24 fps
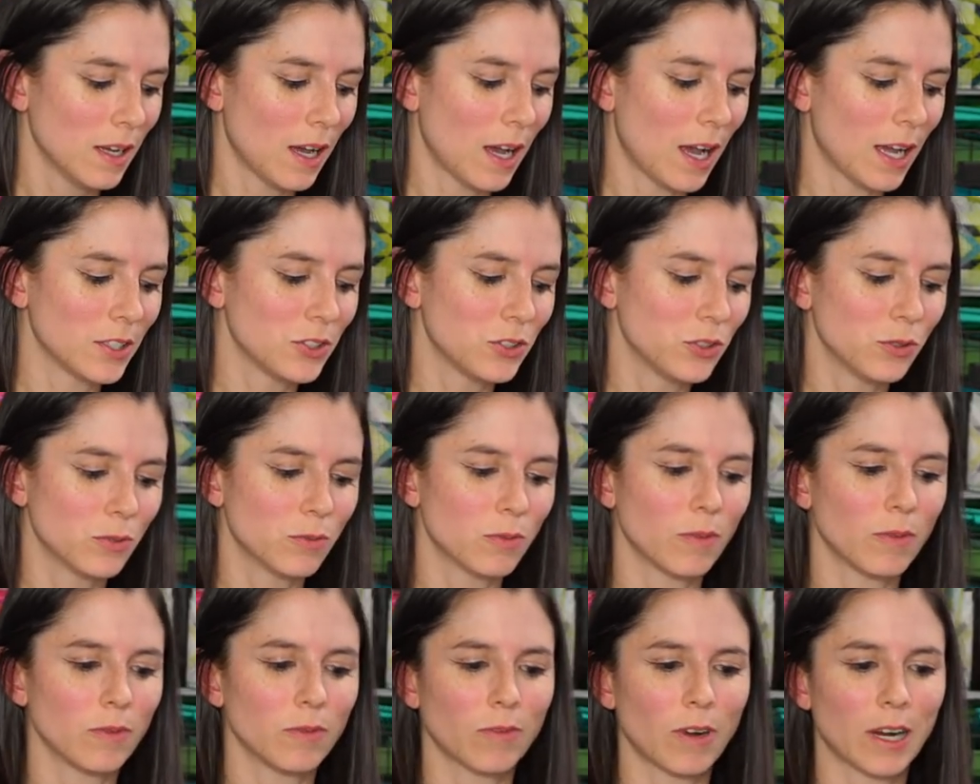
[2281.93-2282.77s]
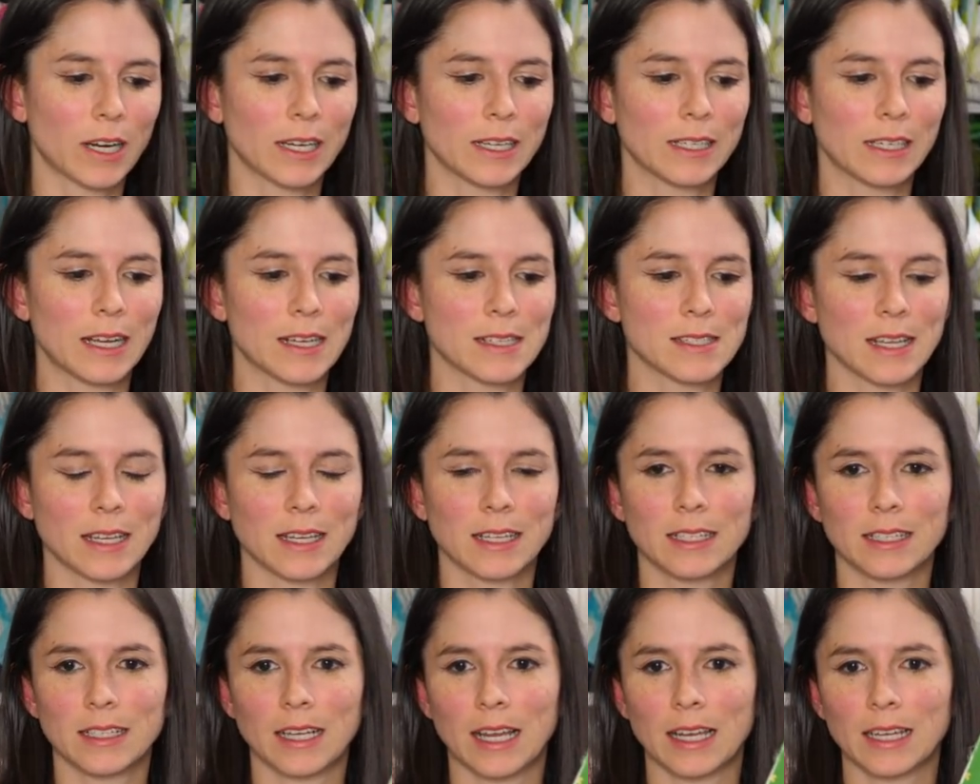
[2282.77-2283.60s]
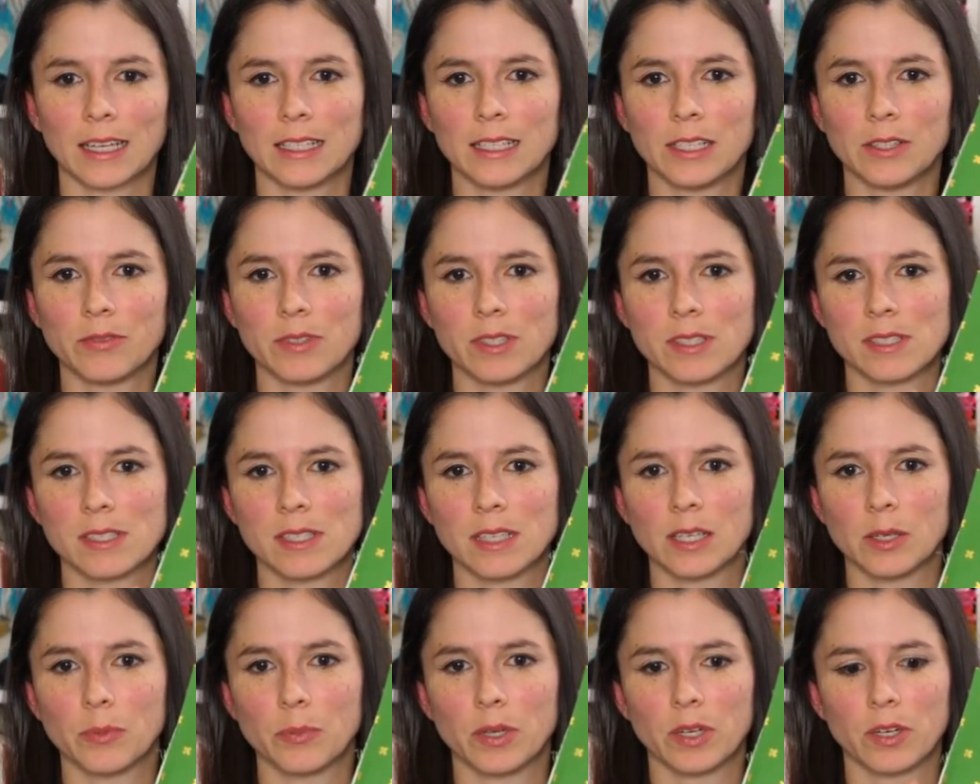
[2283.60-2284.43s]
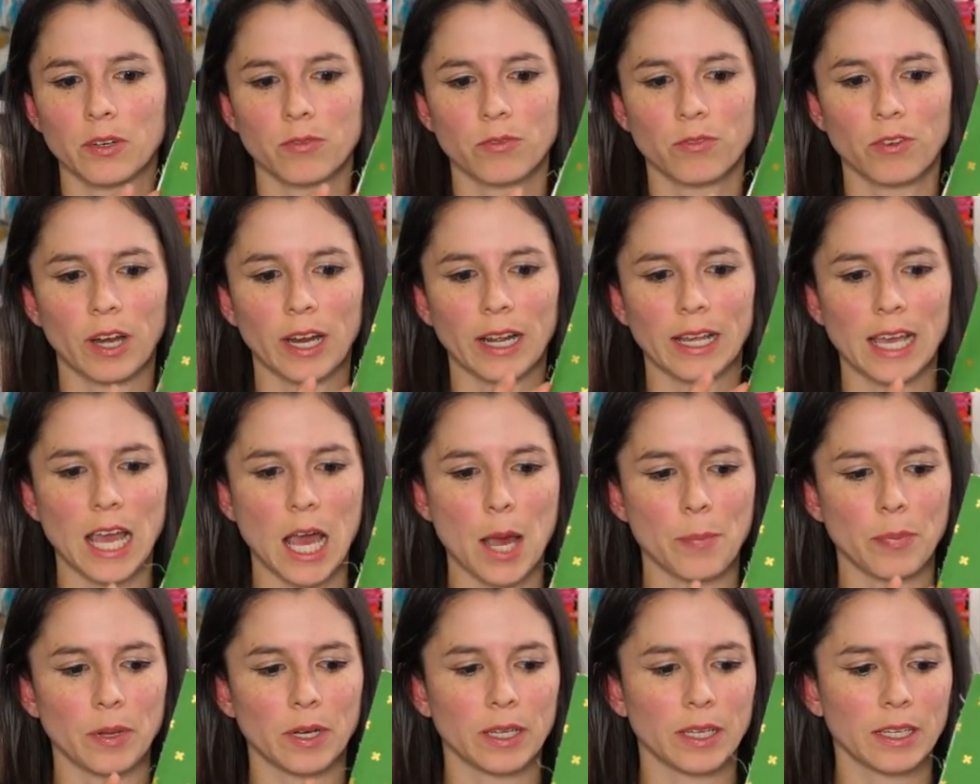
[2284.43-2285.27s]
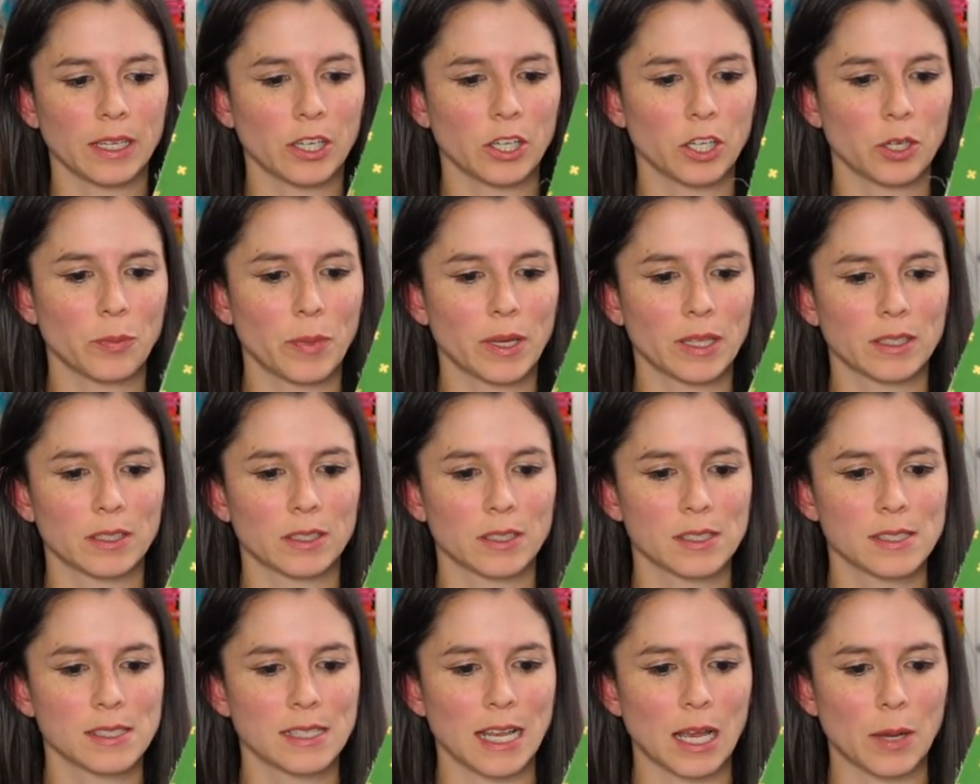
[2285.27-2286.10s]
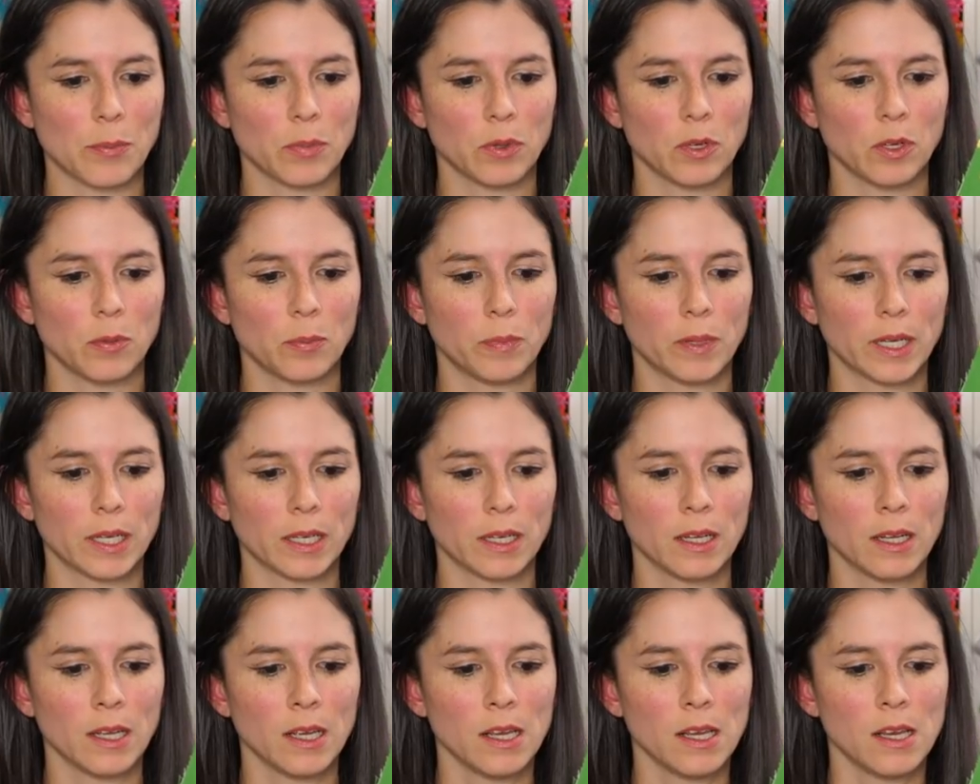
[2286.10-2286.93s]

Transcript: I do recognize I can, I can even see a bit of fraying happening here in my little sample, but